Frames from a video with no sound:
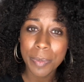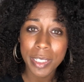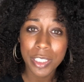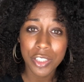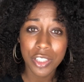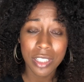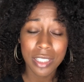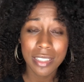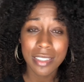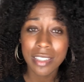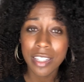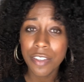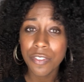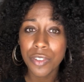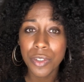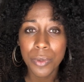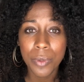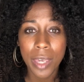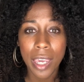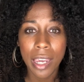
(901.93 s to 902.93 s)
specialist
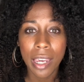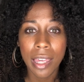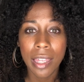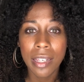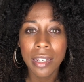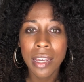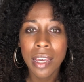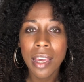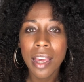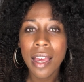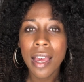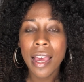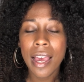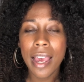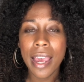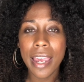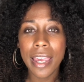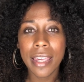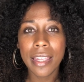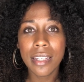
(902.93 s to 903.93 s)
if you can.
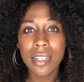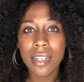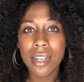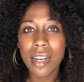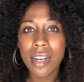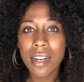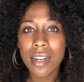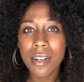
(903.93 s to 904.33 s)
and